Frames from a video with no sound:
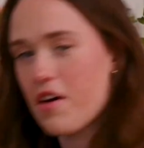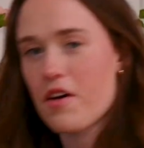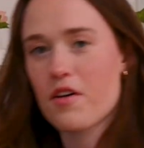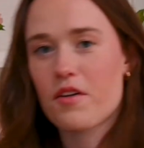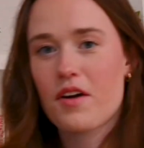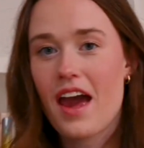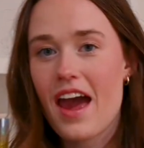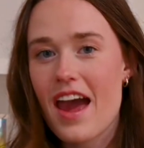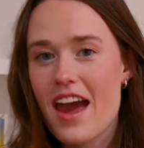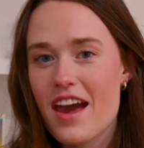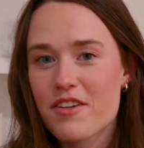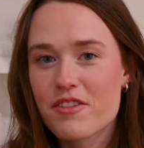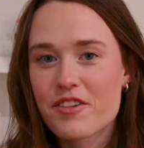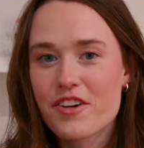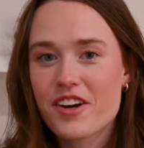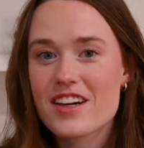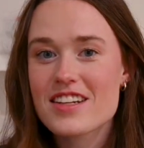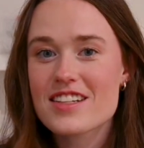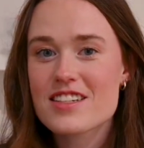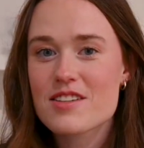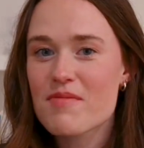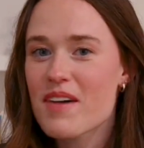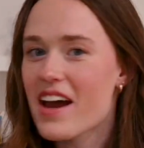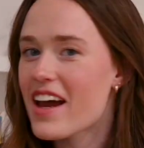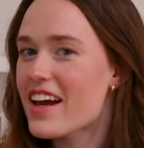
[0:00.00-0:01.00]
Okay, we're
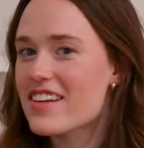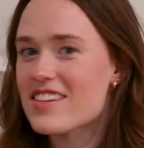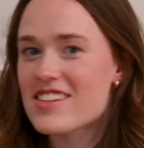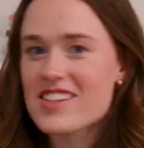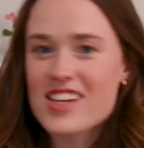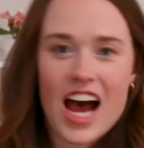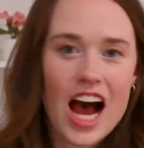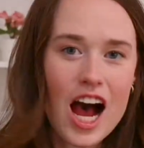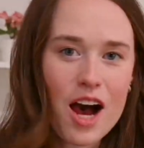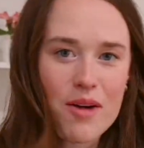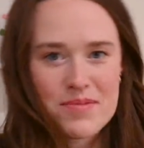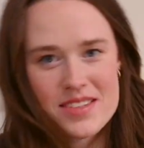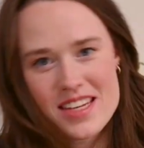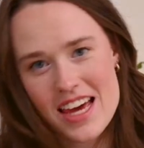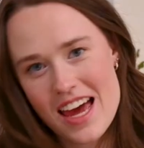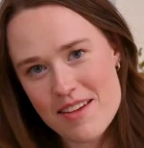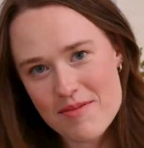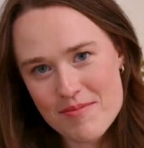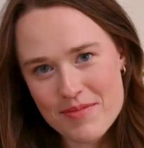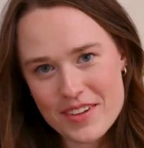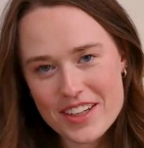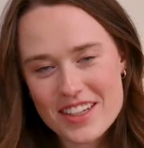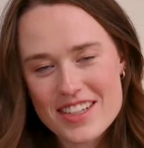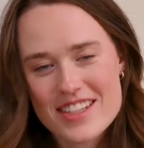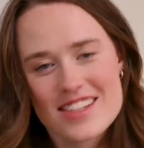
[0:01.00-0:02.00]
into my top
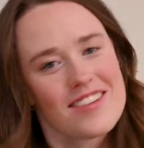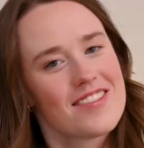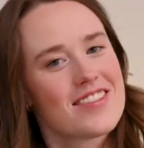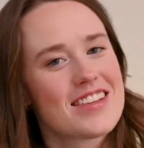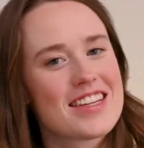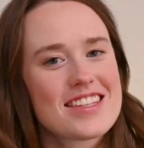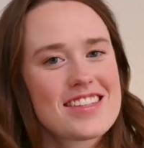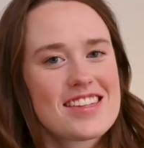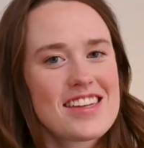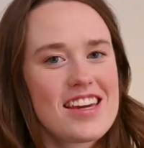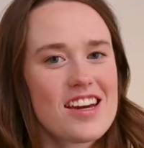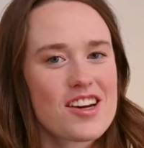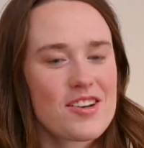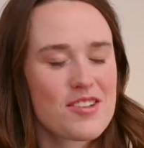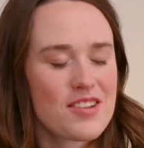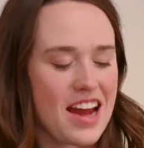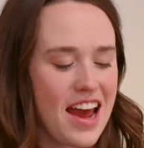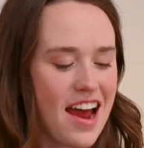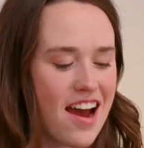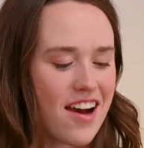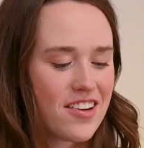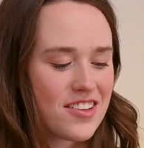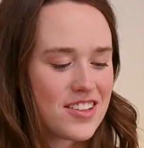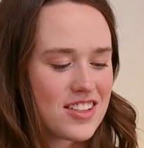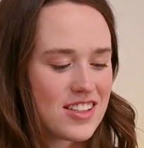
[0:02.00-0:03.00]
10 books of this year
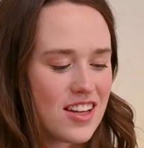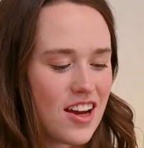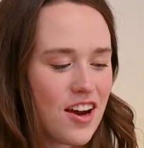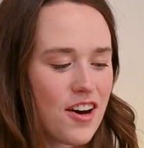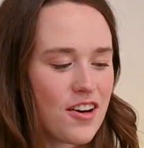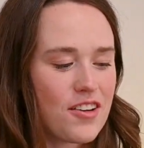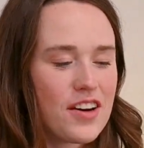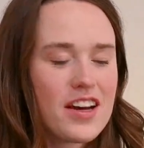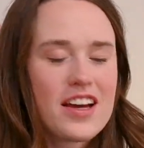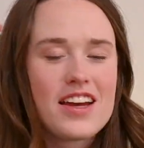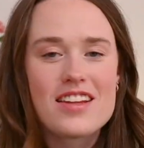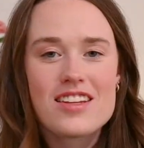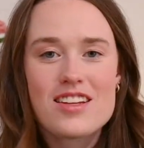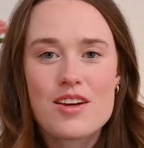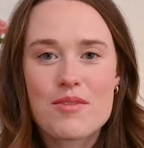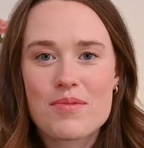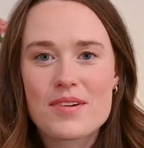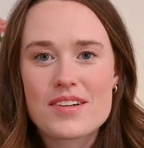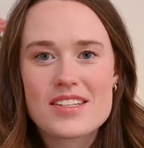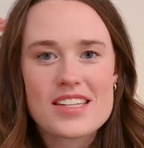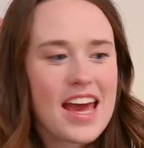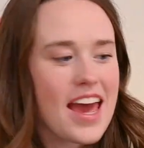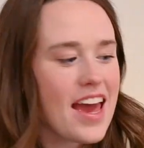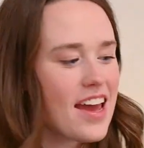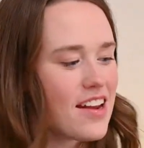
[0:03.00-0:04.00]
now. So, number
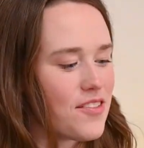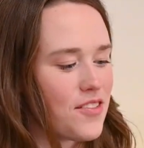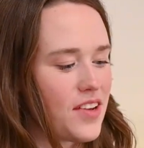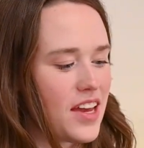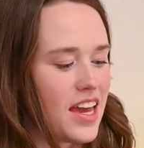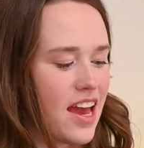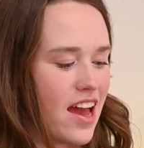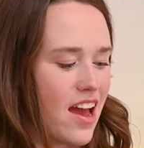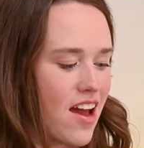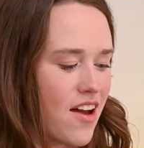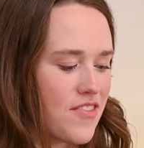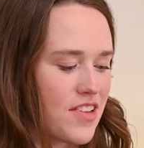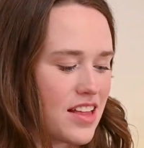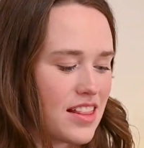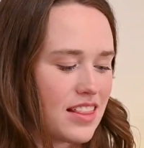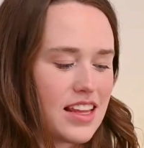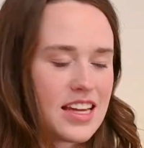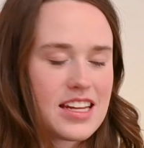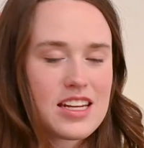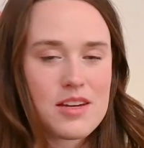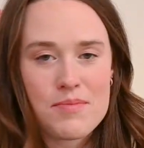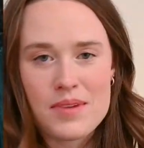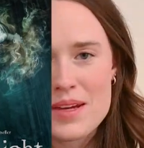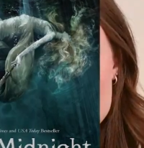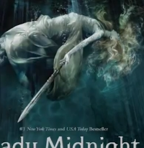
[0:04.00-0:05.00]
10, we have
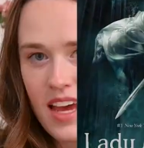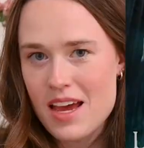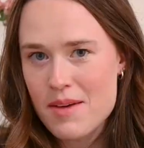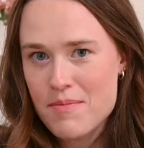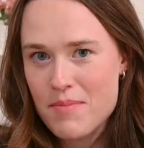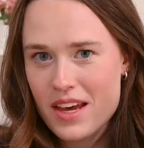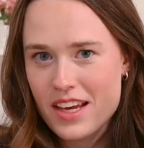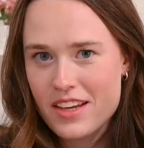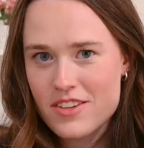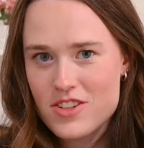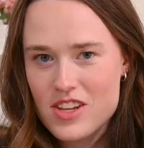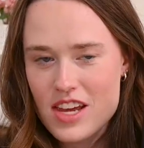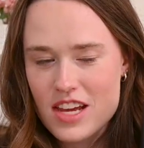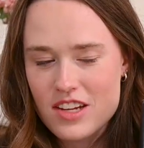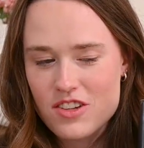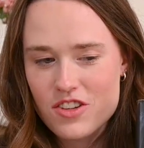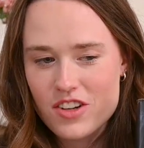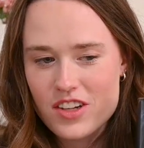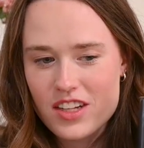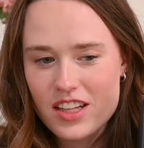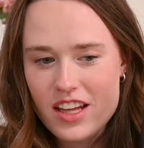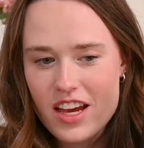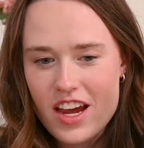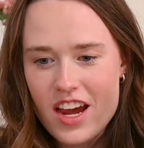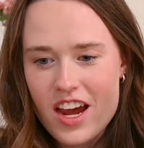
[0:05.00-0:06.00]
Lady Midnight by Cassandra
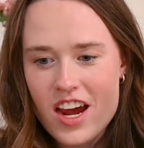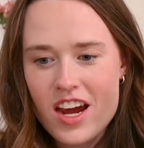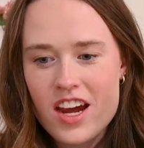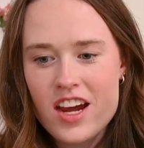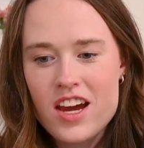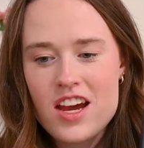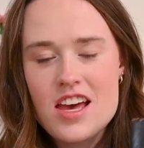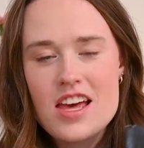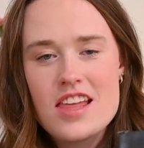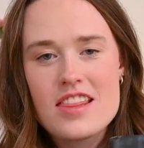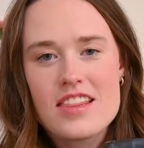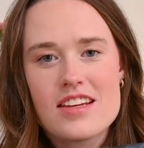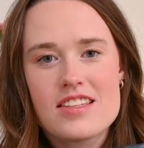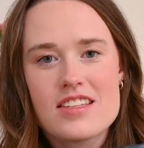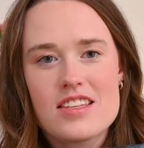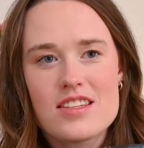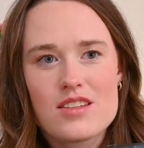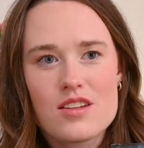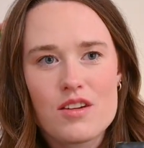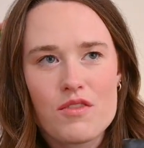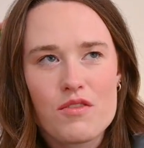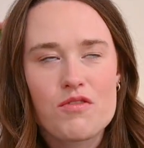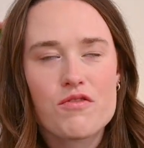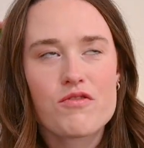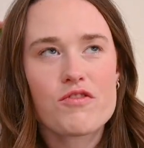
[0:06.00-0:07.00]
Clare. This is
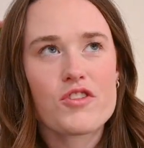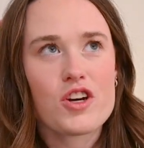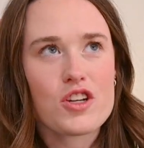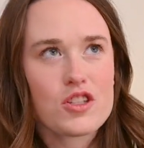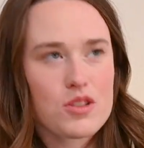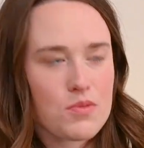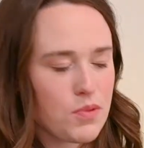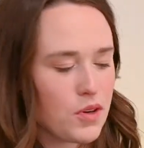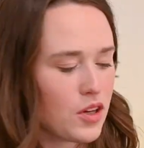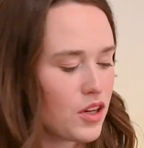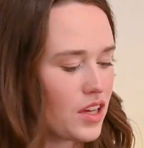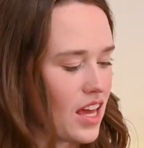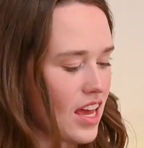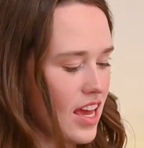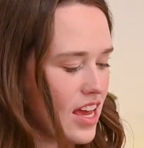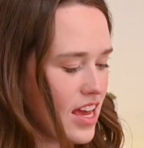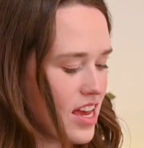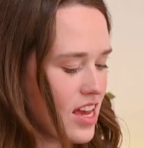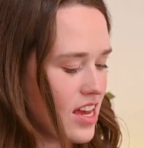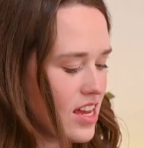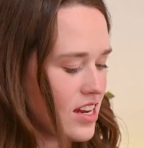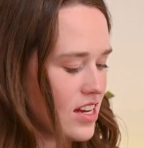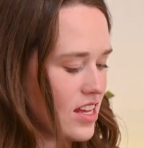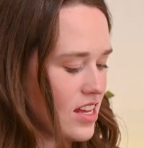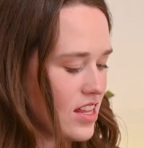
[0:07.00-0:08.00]
the first book
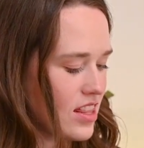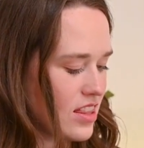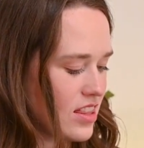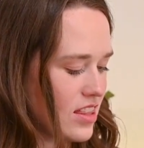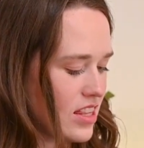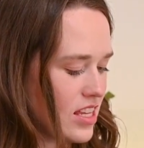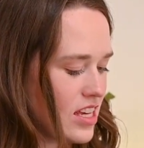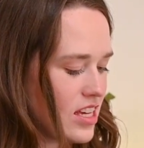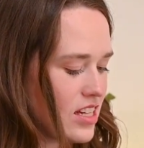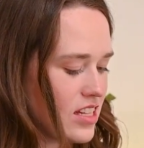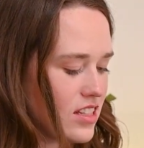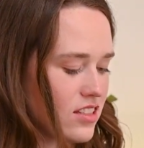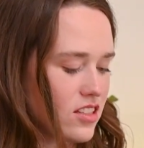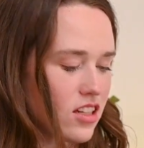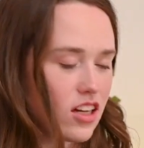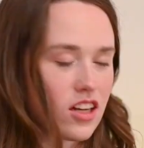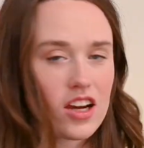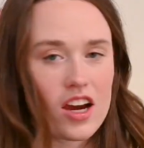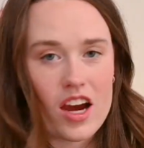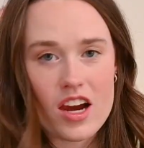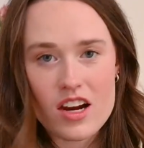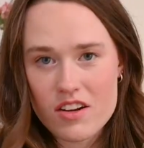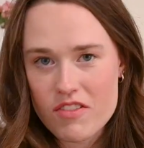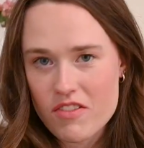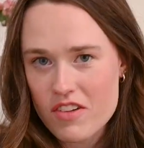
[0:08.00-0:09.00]
in the Dark
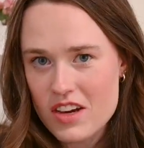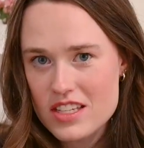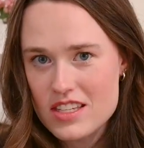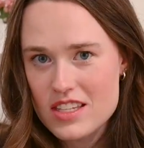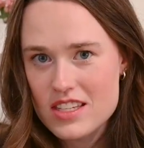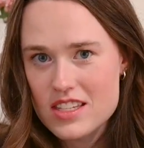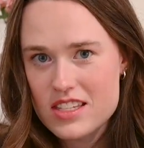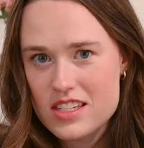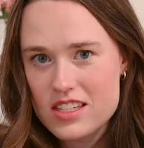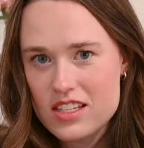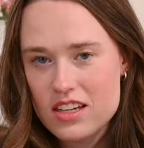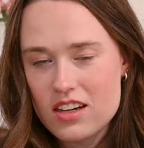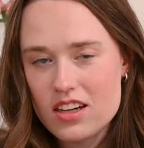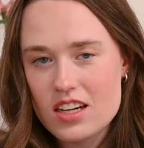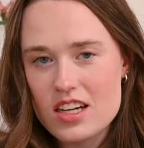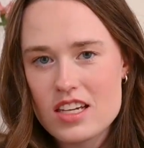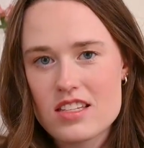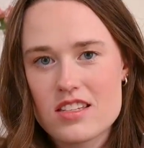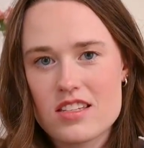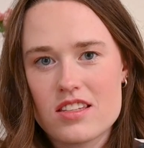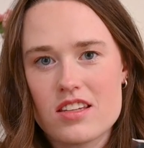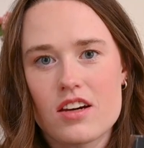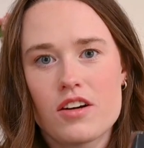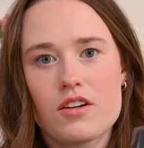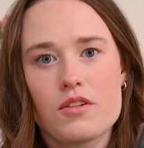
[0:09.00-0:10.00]
Artifices
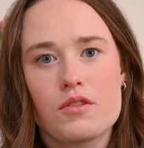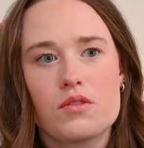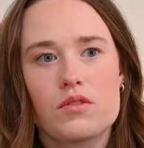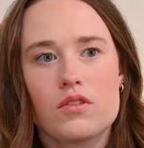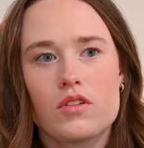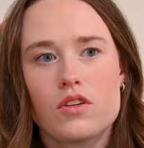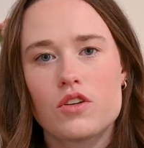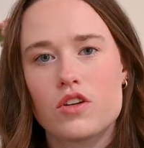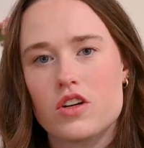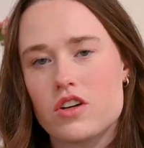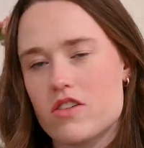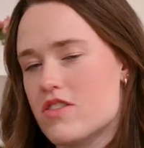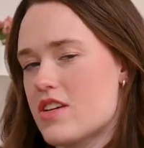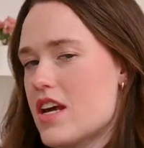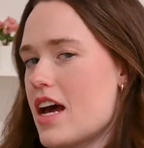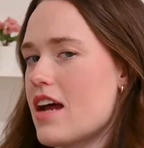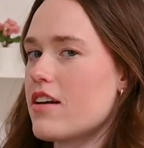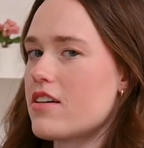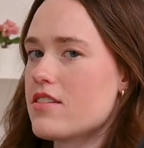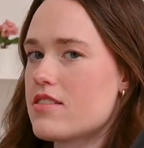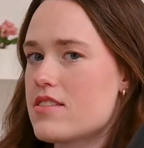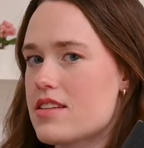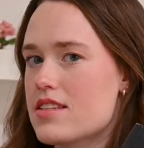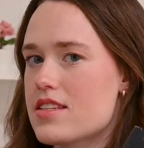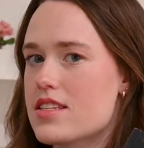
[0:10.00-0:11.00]
series, so Lord of
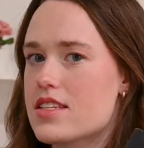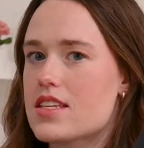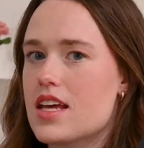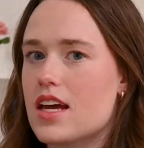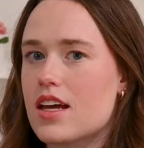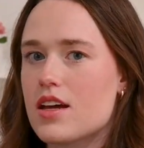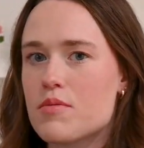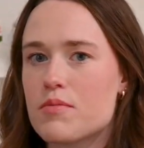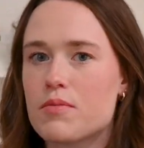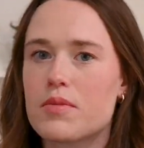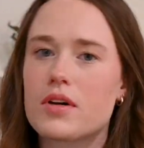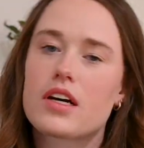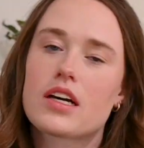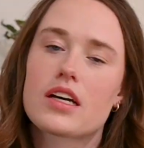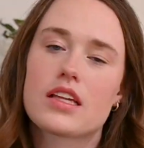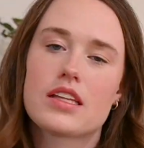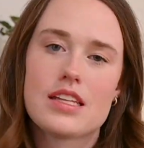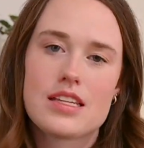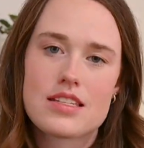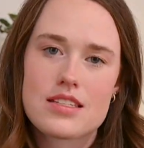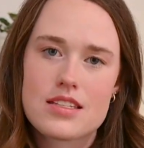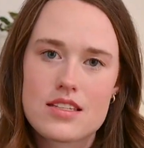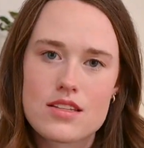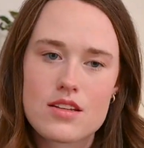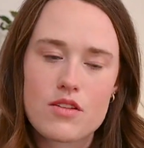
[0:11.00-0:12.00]
Shadows is the second book, and
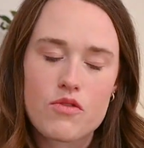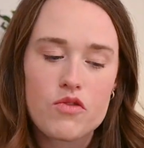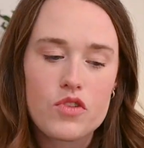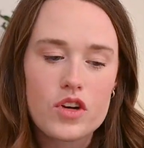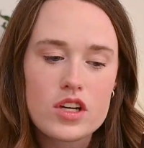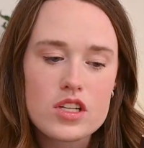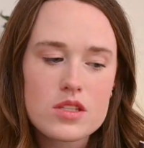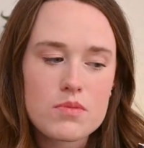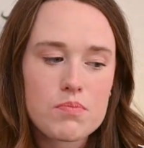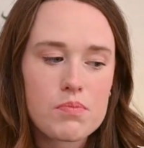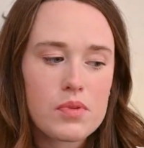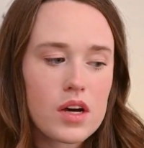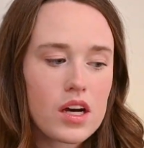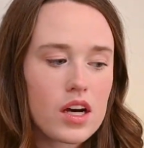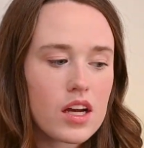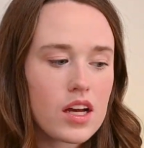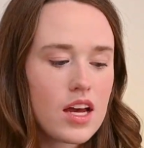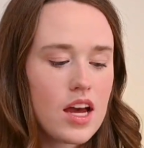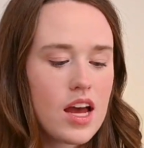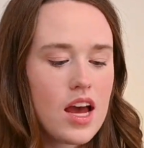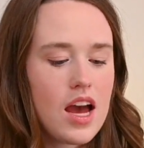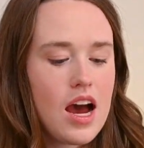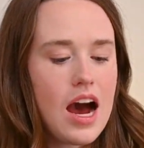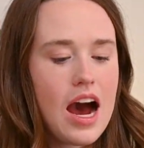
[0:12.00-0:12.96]
this is the first book.